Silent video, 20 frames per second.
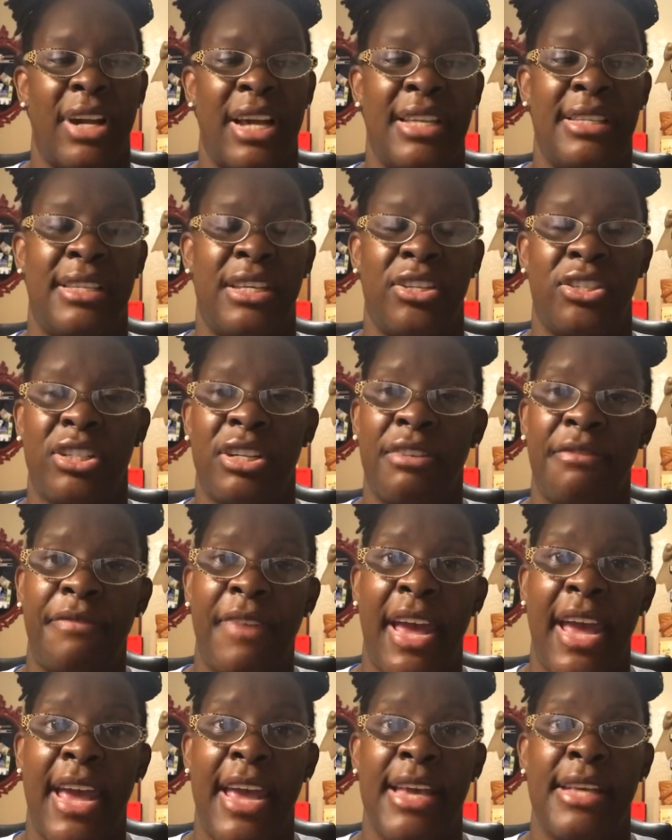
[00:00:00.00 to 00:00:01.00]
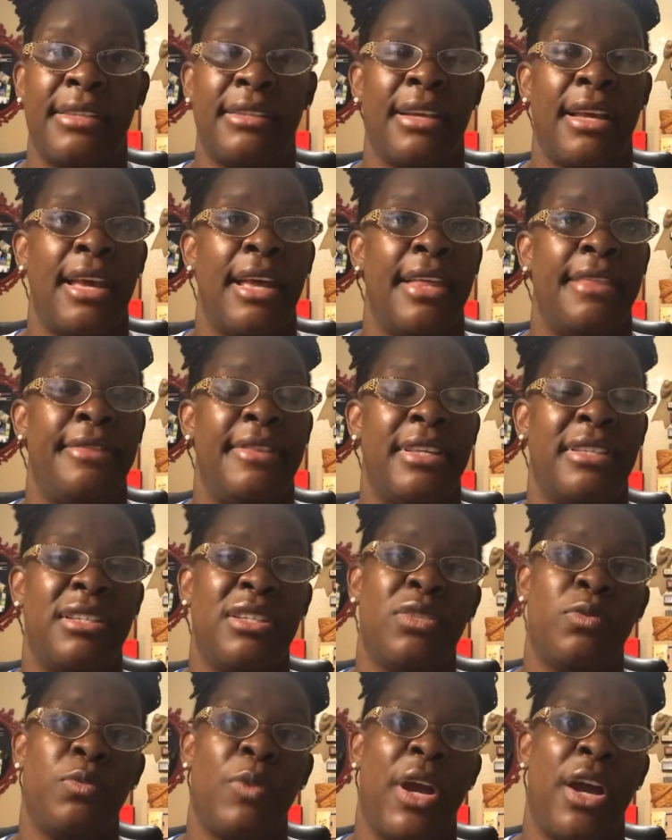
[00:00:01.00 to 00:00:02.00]
Um, during a
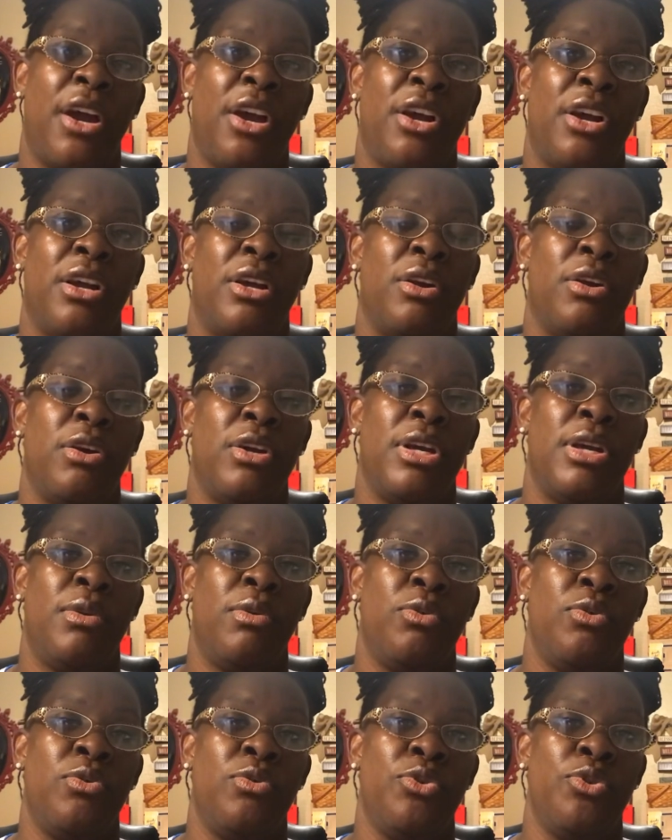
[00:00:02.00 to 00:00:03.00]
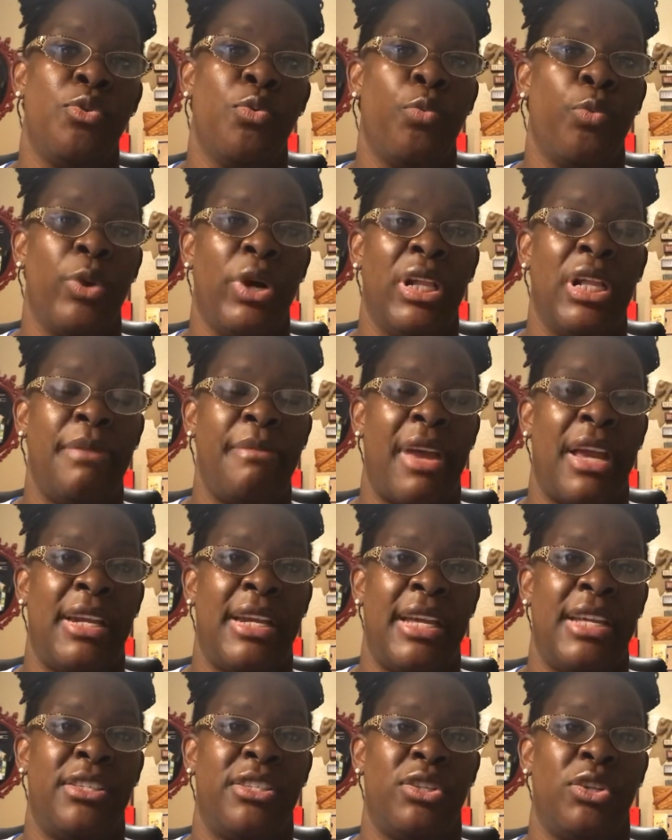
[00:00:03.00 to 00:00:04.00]
transition phase, this is where
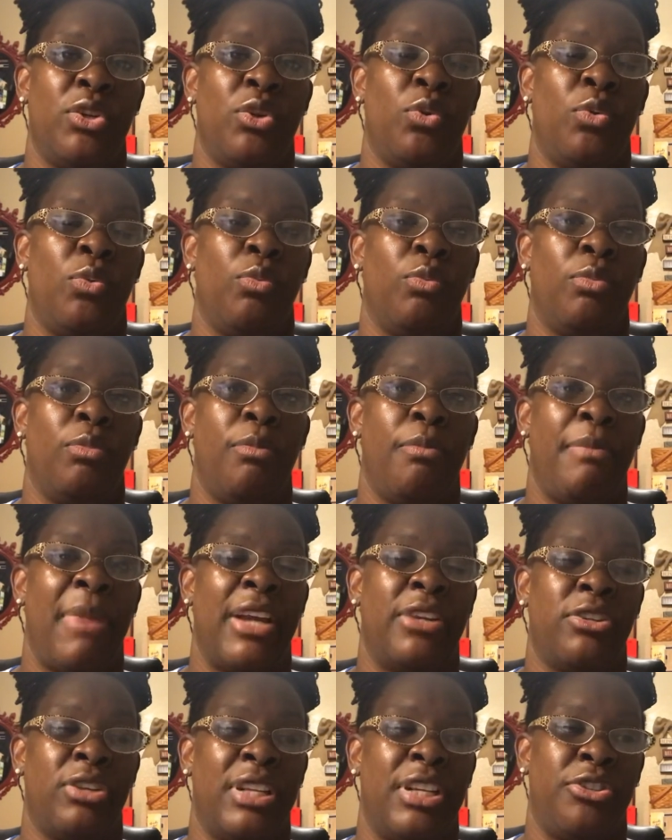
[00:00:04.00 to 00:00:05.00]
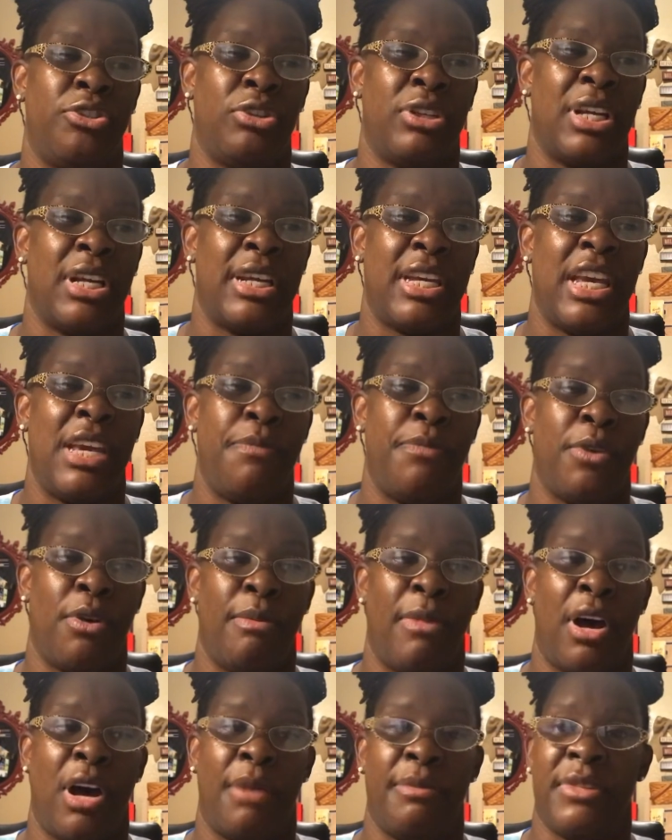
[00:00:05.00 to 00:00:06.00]
you really may need to
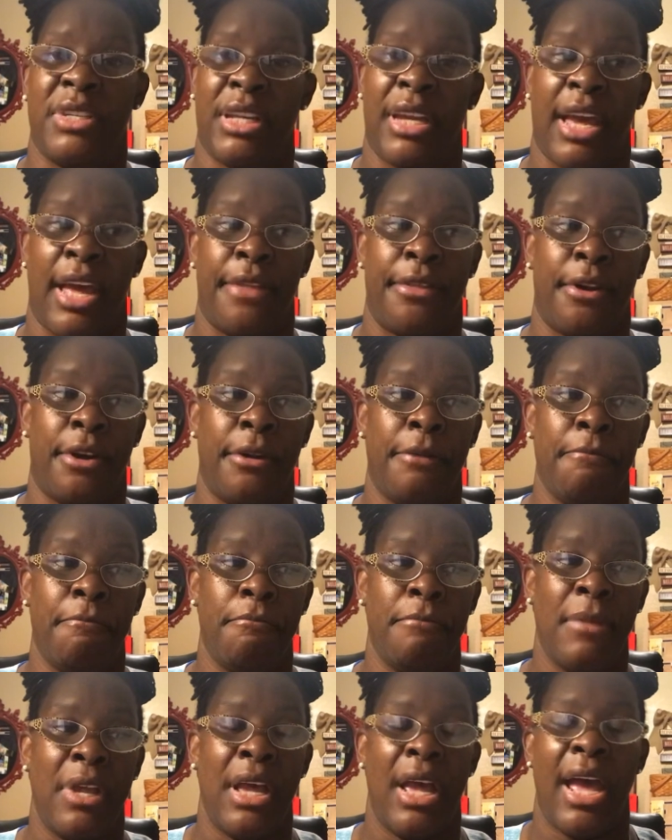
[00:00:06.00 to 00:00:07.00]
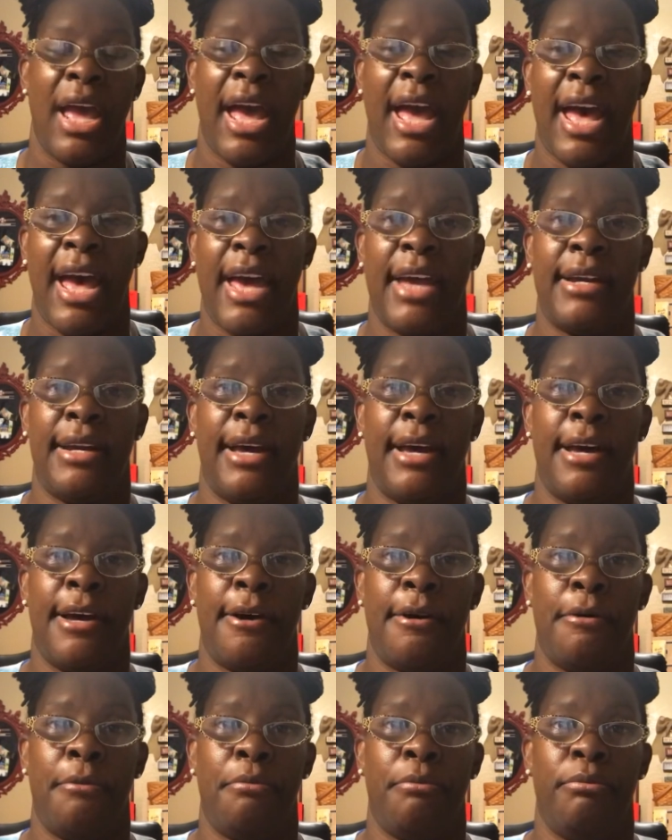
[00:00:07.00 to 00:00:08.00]
make sure that you can keep your mom
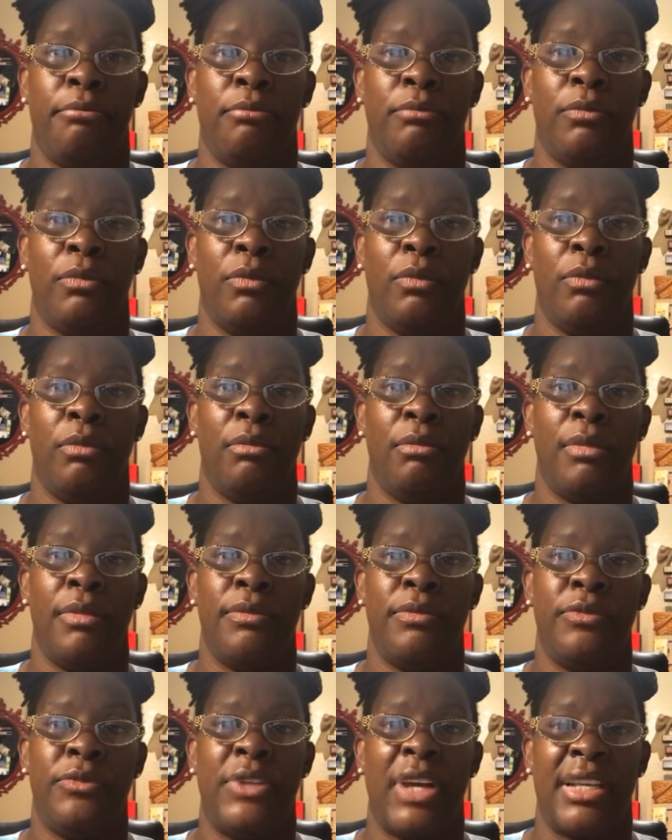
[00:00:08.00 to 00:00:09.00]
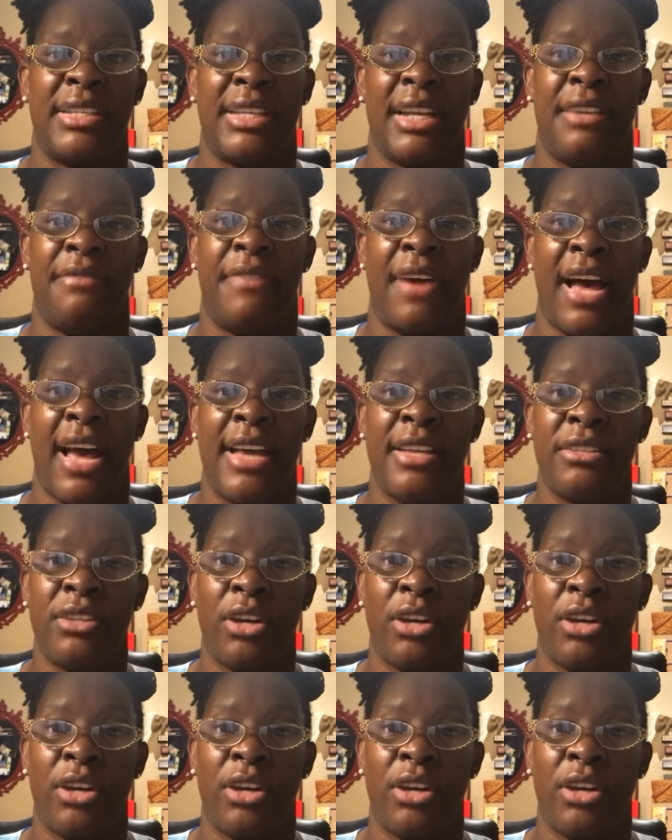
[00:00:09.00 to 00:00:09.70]
together and um,